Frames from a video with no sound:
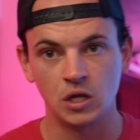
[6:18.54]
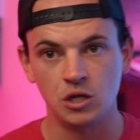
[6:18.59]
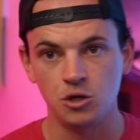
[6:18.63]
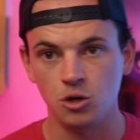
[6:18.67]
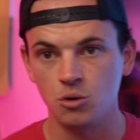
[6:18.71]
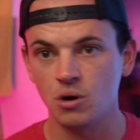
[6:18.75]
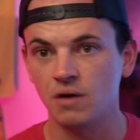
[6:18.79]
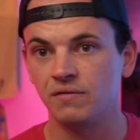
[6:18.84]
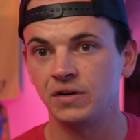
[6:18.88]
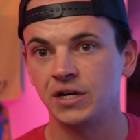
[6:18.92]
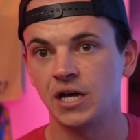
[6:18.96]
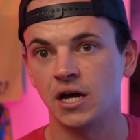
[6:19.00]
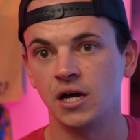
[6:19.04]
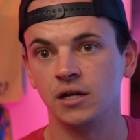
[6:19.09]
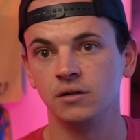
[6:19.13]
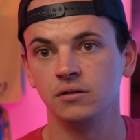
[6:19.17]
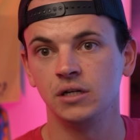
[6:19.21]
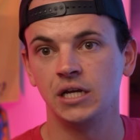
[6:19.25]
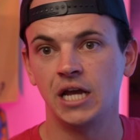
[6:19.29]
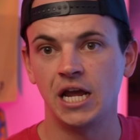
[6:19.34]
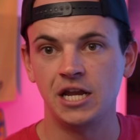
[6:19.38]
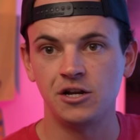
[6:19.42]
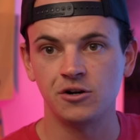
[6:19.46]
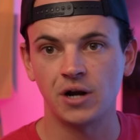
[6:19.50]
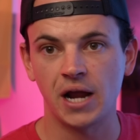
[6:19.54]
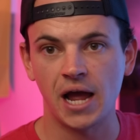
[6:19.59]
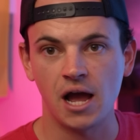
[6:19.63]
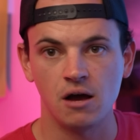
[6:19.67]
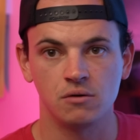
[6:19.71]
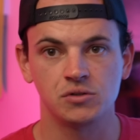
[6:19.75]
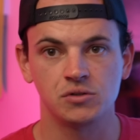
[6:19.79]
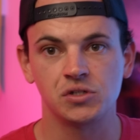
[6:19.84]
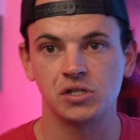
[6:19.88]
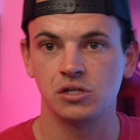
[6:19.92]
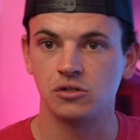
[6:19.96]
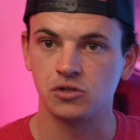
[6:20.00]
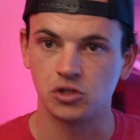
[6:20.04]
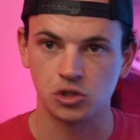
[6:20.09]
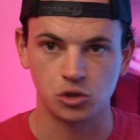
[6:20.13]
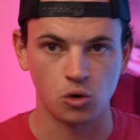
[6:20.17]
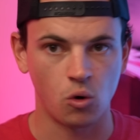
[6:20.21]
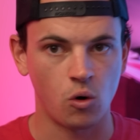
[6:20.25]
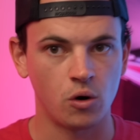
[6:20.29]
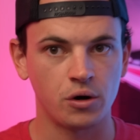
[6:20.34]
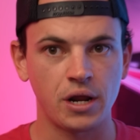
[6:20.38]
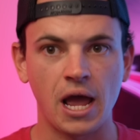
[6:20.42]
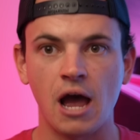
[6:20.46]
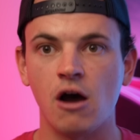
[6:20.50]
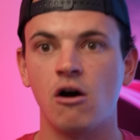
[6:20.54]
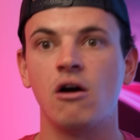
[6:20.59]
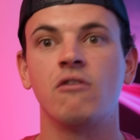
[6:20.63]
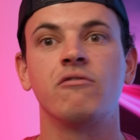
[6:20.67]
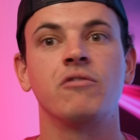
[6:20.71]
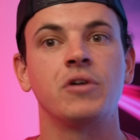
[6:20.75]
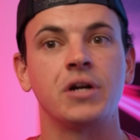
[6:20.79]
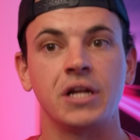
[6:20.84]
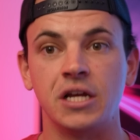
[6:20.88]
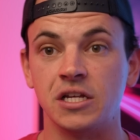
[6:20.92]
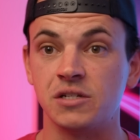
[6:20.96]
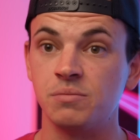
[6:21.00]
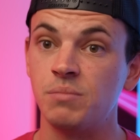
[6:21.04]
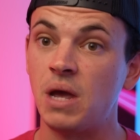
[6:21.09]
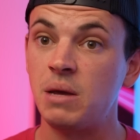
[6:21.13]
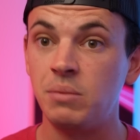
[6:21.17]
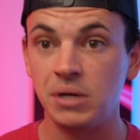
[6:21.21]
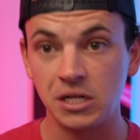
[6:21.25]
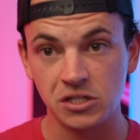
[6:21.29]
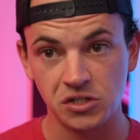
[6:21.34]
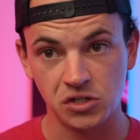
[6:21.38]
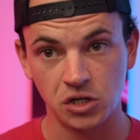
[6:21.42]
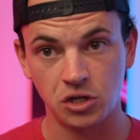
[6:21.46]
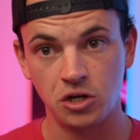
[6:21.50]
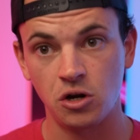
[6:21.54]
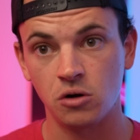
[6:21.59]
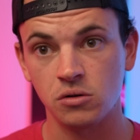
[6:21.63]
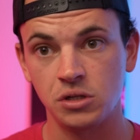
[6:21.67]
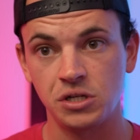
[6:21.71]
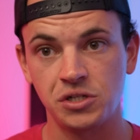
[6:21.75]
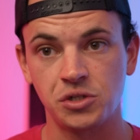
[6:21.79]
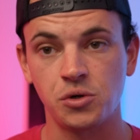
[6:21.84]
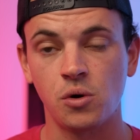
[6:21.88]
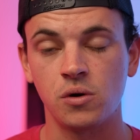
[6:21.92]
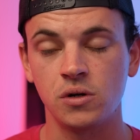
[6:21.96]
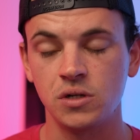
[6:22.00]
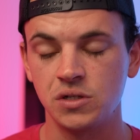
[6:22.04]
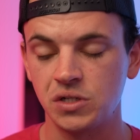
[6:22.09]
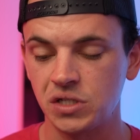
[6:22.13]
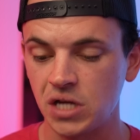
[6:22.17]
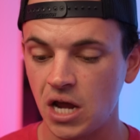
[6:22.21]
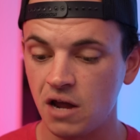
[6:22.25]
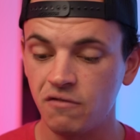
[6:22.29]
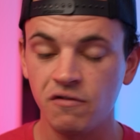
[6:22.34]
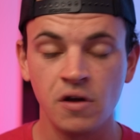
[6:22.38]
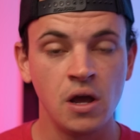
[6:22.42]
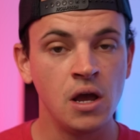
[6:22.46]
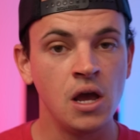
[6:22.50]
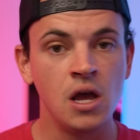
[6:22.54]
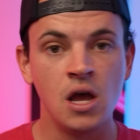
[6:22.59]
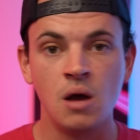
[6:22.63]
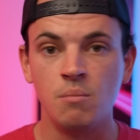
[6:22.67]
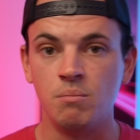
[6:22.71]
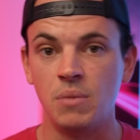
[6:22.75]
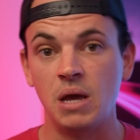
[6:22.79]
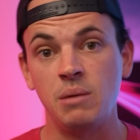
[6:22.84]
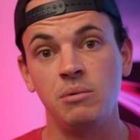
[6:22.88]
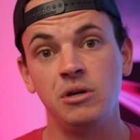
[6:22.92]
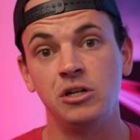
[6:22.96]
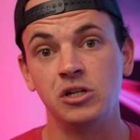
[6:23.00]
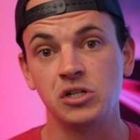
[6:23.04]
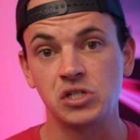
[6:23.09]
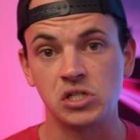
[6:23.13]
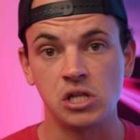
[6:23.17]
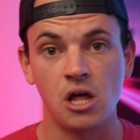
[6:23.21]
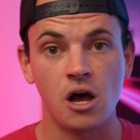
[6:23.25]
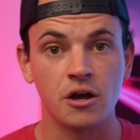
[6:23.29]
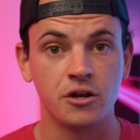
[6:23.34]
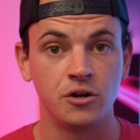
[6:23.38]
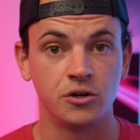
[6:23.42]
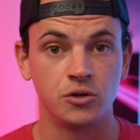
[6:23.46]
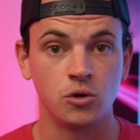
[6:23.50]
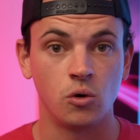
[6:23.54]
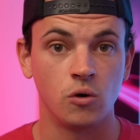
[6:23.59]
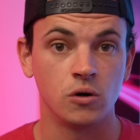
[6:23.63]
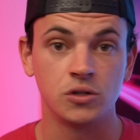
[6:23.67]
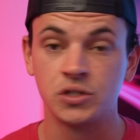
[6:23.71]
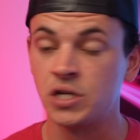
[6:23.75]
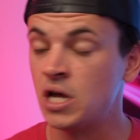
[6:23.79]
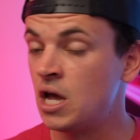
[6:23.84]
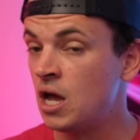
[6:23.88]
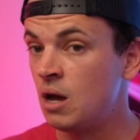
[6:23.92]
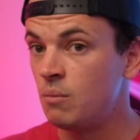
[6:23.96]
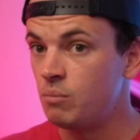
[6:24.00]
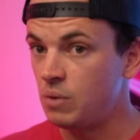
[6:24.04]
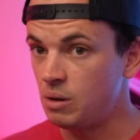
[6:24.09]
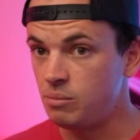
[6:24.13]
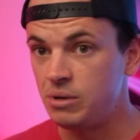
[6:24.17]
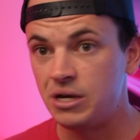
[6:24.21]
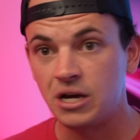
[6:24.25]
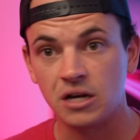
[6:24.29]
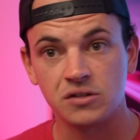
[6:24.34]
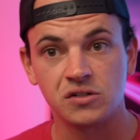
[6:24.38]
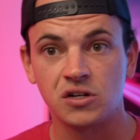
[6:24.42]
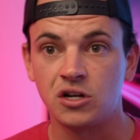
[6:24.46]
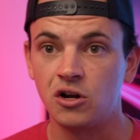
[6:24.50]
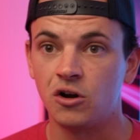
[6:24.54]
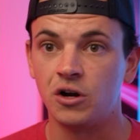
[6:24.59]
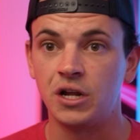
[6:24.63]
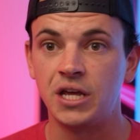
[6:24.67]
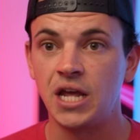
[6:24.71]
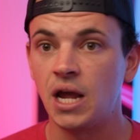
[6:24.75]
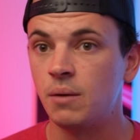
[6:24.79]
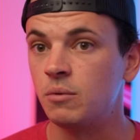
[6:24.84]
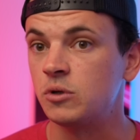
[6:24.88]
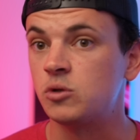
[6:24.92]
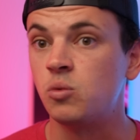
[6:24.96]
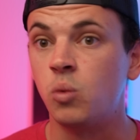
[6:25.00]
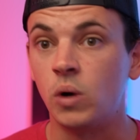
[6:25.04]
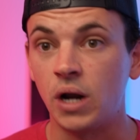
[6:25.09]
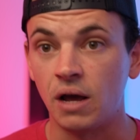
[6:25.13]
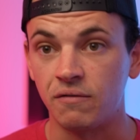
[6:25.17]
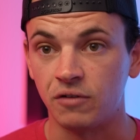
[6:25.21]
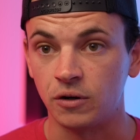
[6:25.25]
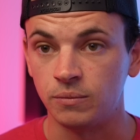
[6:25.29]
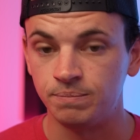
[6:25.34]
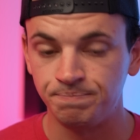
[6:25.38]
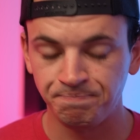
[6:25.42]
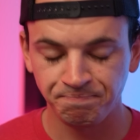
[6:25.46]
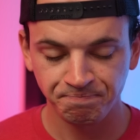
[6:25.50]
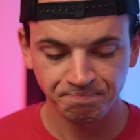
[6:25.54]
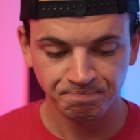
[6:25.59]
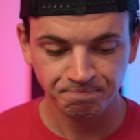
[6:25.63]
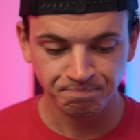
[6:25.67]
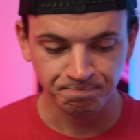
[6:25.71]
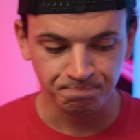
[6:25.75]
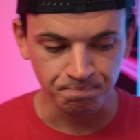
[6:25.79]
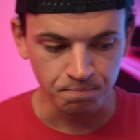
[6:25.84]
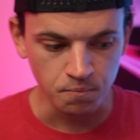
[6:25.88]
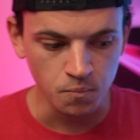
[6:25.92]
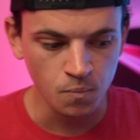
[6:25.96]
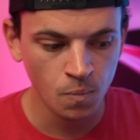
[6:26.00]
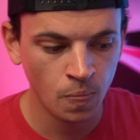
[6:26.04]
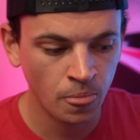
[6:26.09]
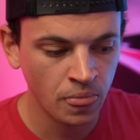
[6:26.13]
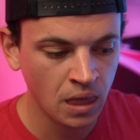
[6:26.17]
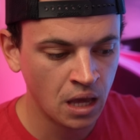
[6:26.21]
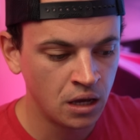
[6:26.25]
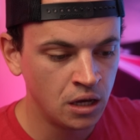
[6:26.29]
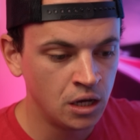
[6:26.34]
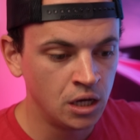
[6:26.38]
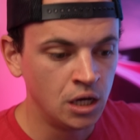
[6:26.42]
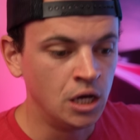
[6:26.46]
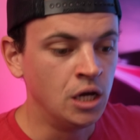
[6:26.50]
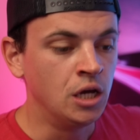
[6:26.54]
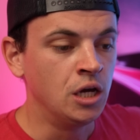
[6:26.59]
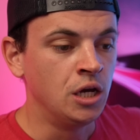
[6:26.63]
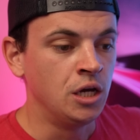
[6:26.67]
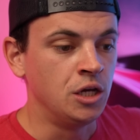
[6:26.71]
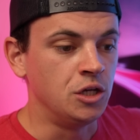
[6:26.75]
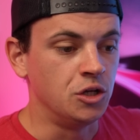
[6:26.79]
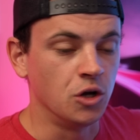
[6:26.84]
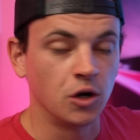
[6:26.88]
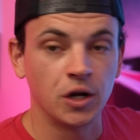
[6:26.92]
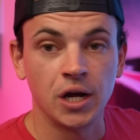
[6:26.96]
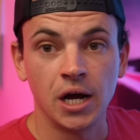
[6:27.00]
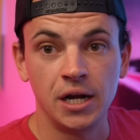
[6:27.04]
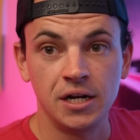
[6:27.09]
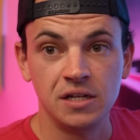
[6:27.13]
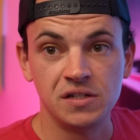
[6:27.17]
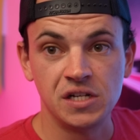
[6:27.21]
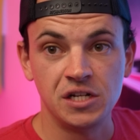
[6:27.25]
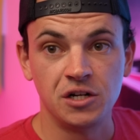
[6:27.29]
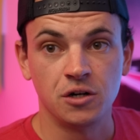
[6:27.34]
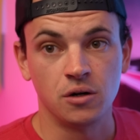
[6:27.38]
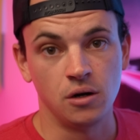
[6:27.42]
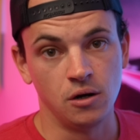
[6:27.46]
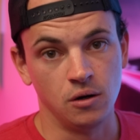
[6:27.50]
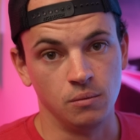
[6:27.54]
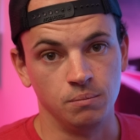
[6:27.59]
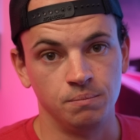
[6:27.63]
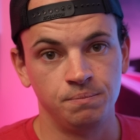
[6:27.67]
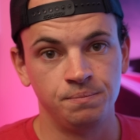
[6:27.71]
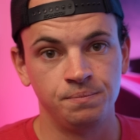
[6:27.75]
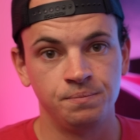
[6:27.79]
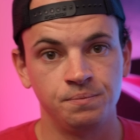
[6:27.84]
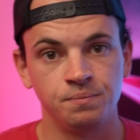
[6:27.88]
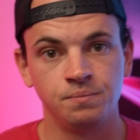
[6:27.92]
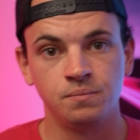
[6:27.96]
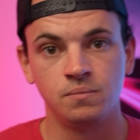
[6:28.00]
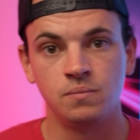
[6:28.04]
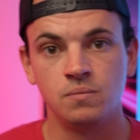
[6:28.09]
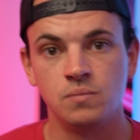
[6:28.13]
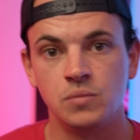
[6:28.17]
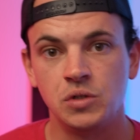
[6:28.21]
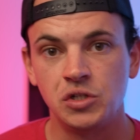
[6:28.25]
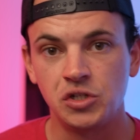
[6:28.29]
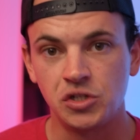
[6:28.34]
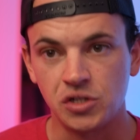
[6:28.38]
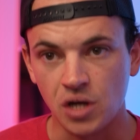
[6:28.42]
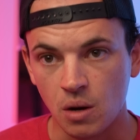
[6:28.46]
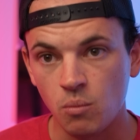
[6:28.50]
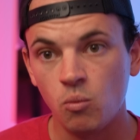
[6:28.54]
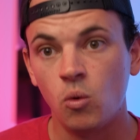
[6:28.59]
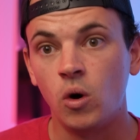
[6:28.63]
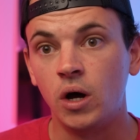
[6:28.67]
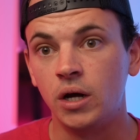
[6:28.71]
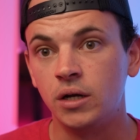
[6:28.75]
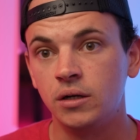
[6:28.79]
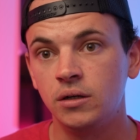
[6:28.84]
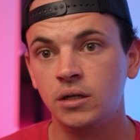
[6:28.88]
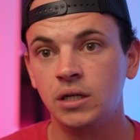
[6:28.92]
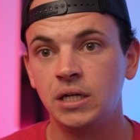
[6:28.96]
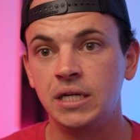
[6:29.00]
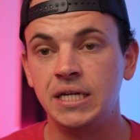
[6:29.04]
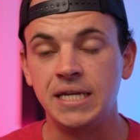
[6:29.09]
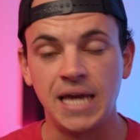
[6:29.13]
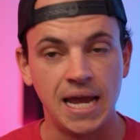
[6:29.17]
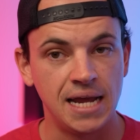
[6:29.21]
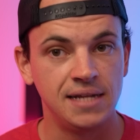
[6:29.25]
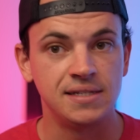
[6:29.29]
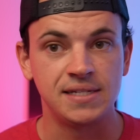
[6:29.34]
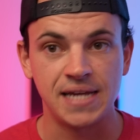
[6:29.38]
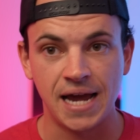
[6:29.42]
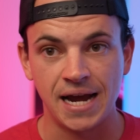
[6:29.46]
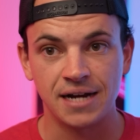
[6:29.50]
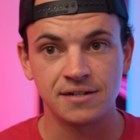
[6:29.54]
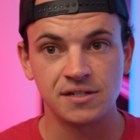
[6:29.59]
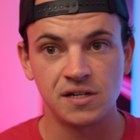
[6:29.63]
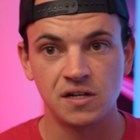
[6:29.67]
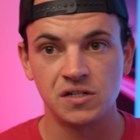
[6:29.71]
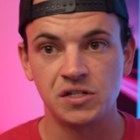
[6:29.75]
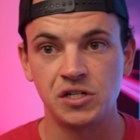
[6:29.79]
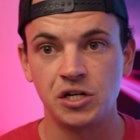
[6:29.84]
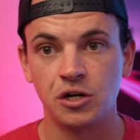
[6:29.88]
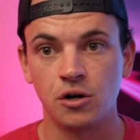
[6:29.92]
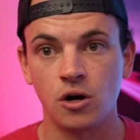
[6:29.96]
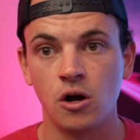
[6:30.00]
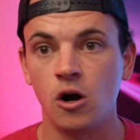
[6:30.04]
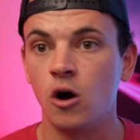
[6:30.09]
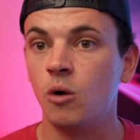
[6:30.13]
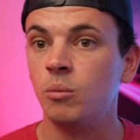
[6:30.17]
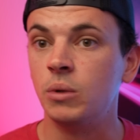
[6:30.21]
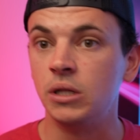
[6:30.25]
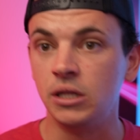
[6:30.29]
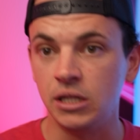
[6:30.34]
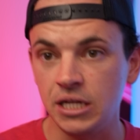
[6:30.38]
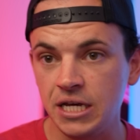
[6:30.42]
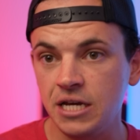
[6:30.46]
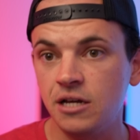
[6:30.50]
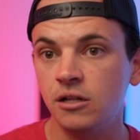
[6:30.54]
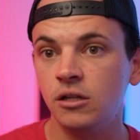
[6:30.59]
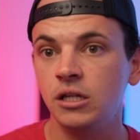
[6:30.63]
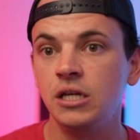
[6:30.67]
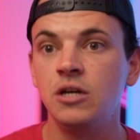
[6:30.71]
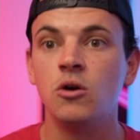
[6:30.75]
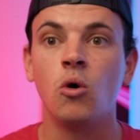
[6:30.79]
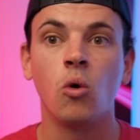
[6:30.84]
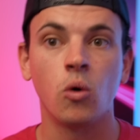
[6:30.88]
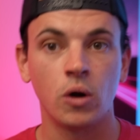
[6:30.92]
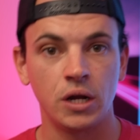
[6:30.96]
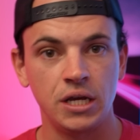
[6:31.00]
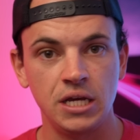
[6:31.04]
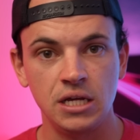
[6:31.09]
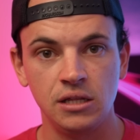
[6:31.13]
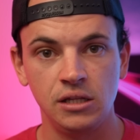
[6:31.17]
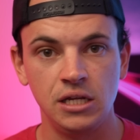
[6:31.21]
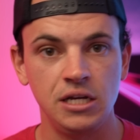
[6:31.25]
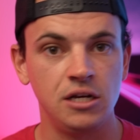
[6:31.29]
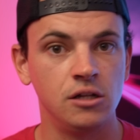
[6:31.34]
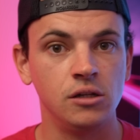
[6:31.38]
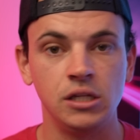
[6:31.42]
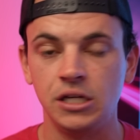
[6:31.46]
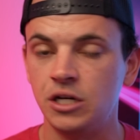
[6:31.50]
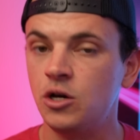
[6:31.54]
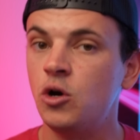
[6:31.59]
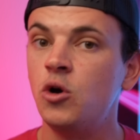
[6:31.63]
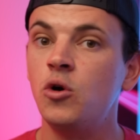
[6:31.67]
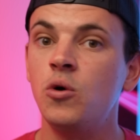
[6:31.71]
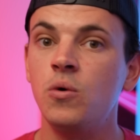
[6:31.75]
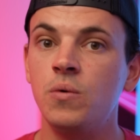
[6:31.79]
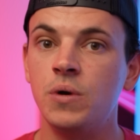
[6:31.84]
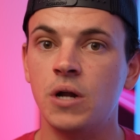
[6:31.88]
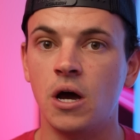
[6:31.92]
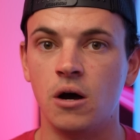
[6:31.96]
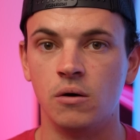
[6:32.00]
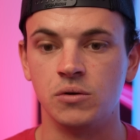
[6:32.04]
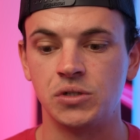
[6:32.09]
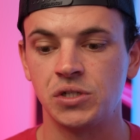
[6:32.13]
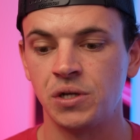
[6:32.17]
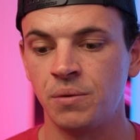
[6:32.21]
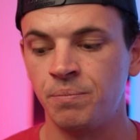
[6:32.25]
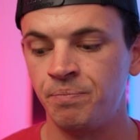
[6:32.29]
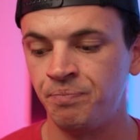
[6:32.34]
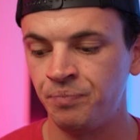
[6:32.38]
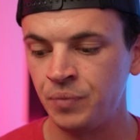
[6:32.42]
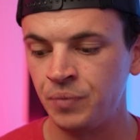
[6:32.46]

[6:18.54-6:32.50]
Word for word: You have a gun in your house stored however it is. Maybe it's securely stored in a safe. Maybe you just lock your doors. Maybe you got security cameras, whatever. Your gun is in your home someone gains access to your home legally or illegally, who knows?